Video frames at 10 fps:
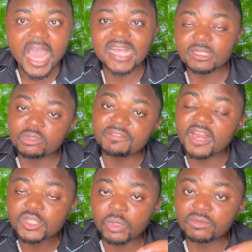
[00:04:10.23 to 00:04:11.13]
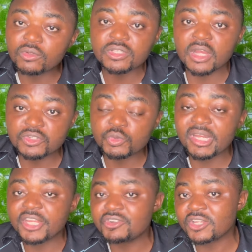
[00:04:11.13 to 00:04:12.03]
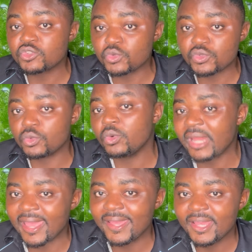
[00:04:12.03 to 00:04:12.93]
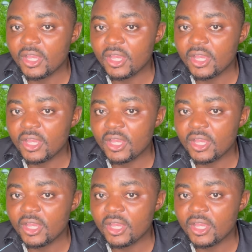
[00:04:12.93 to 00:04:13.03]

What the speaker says: And South Africa is one of those countries where Nigerians choose to go there.